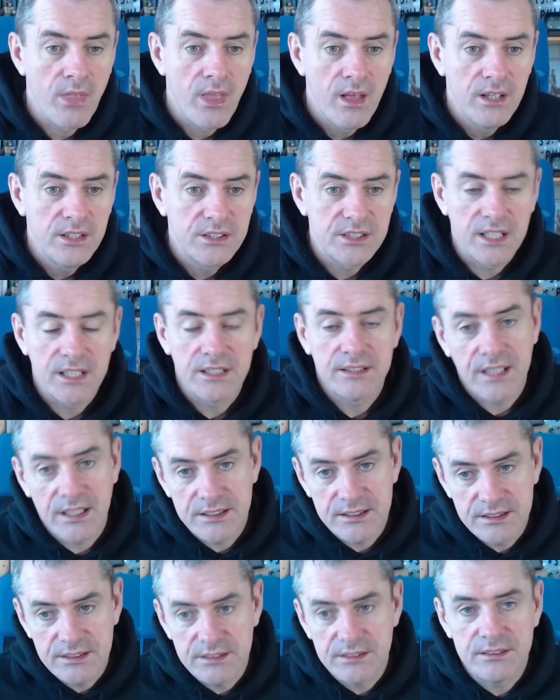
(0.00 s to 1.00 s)
So
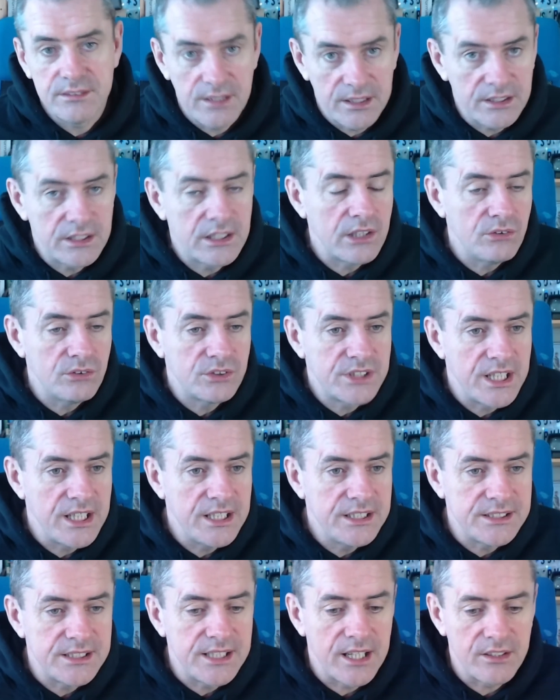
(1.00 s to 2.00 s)
that includes
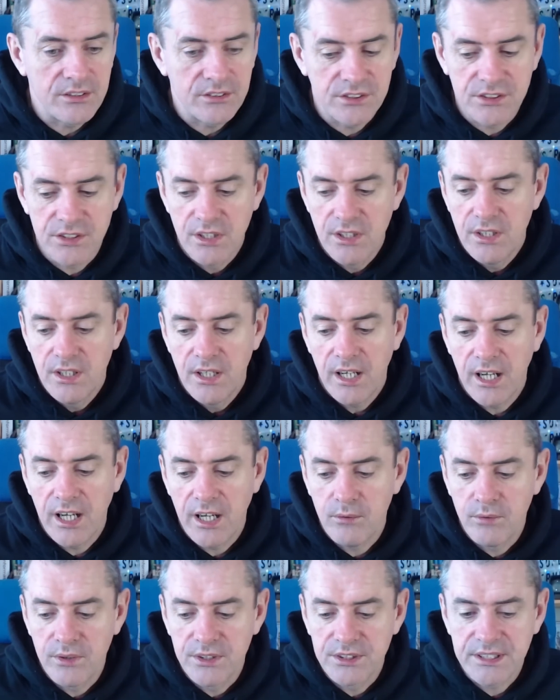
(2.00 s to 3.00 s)
kids and adults,
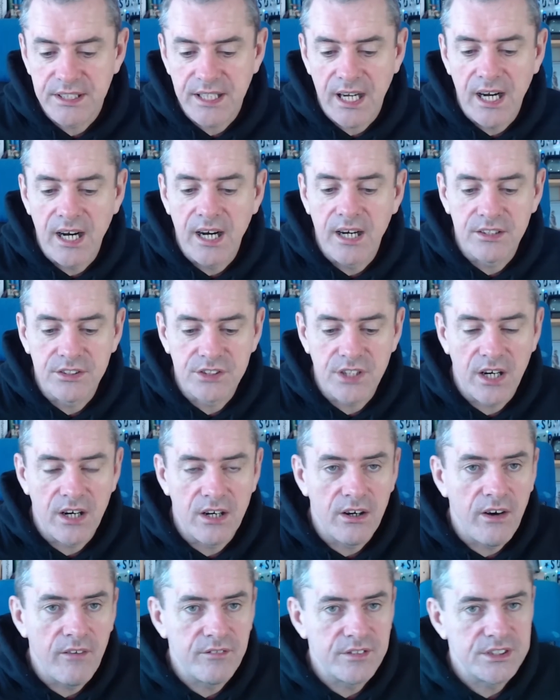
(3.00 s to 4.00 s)
whereas the cars are
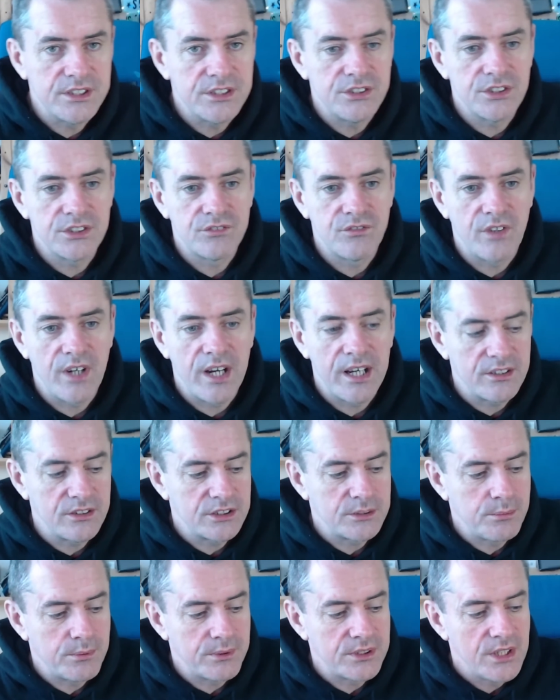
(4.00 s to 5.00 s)
obviously just for
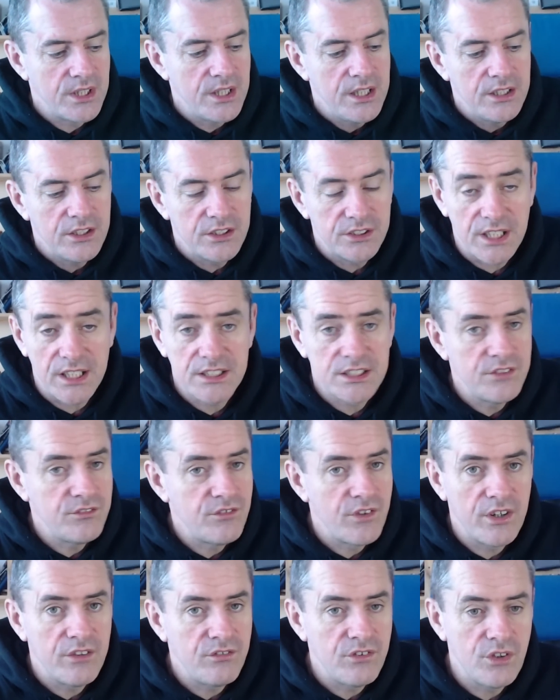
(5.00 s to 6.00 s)
adults. But there's actually
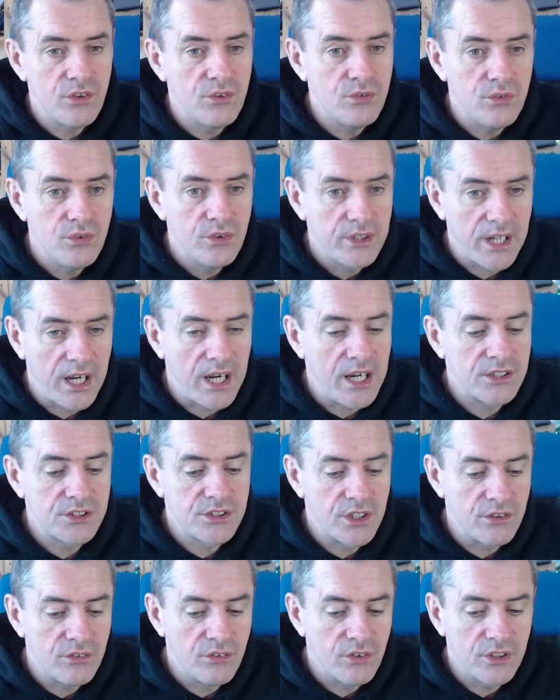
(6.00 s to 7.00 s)
very few cars
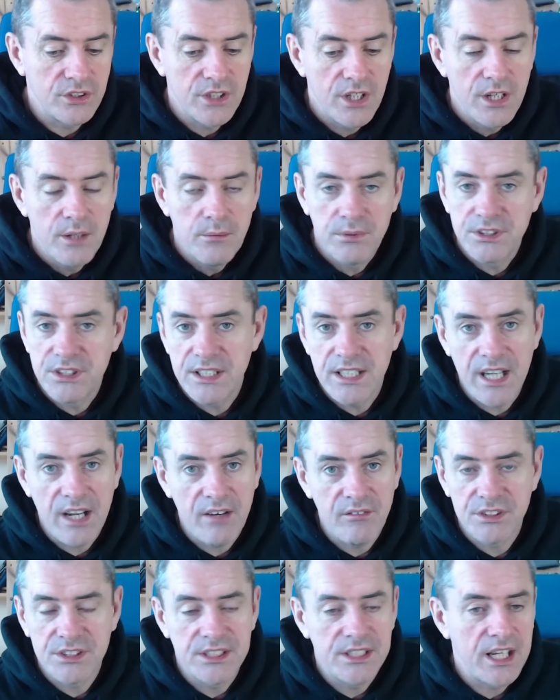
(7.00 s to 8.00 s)
on the road, but you
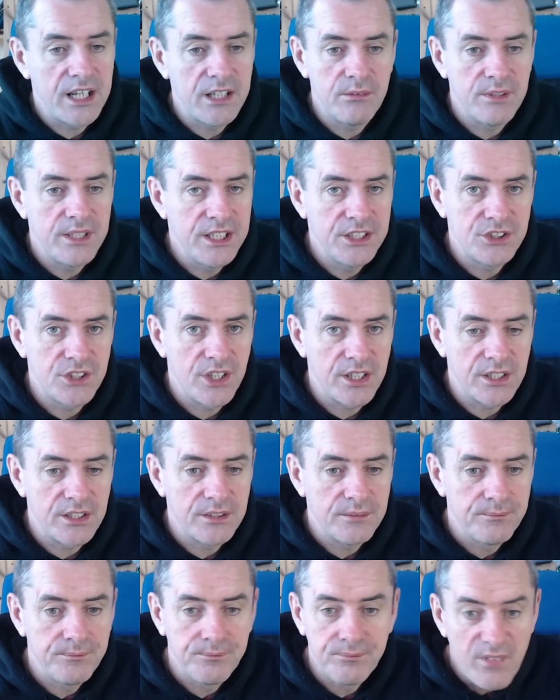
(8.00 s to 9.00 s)
never see anyone hitchhiking.
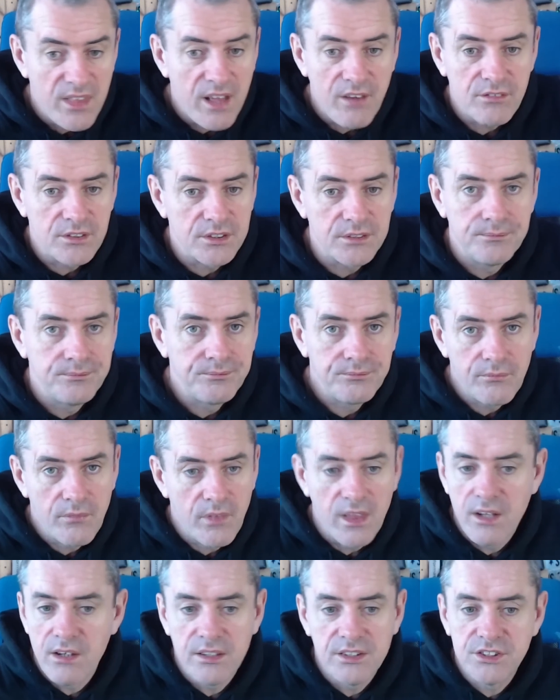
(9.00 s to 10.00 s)
Never.
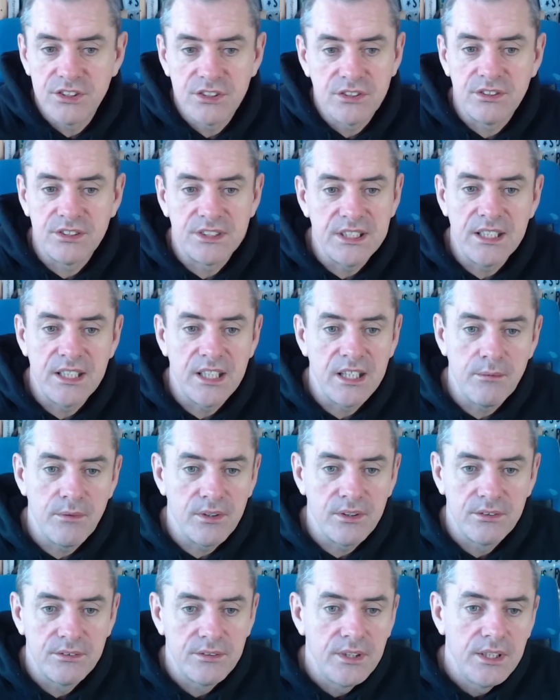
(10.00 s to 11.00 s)
You just don't see it anymore.